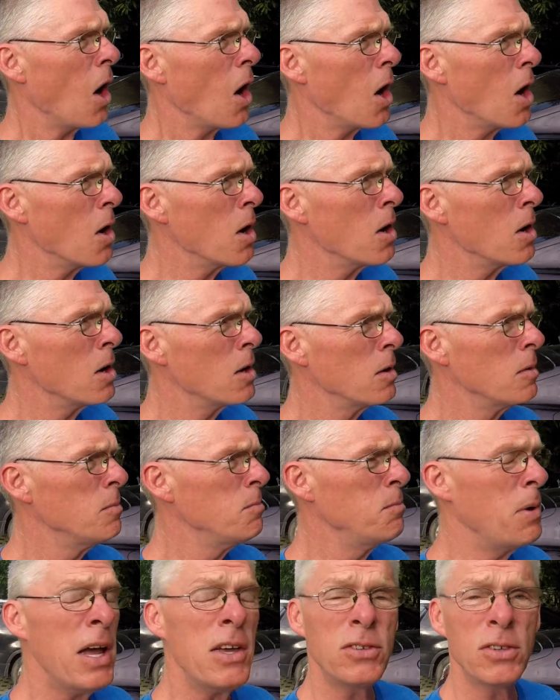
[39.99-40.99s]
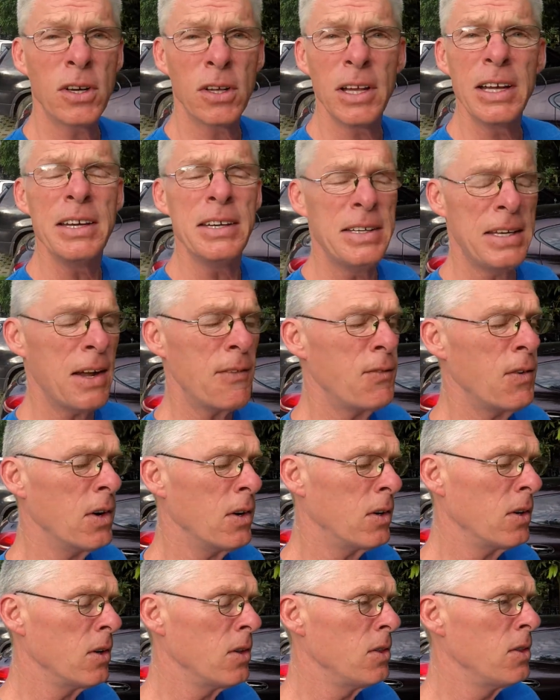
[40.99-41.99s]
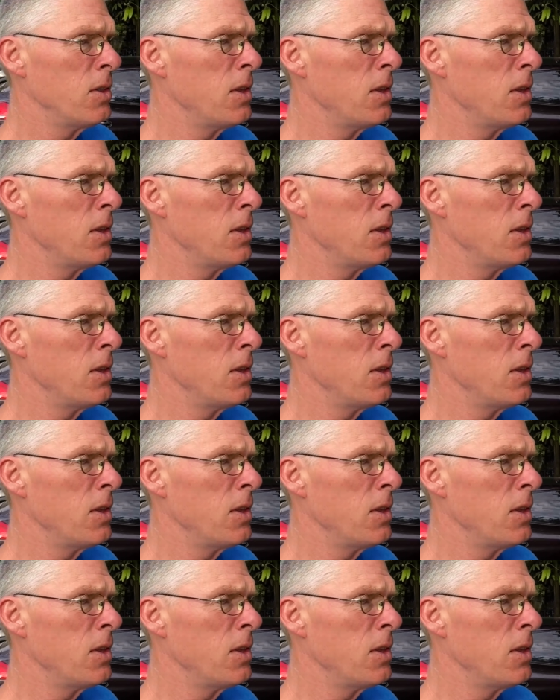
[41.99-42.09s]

are basically different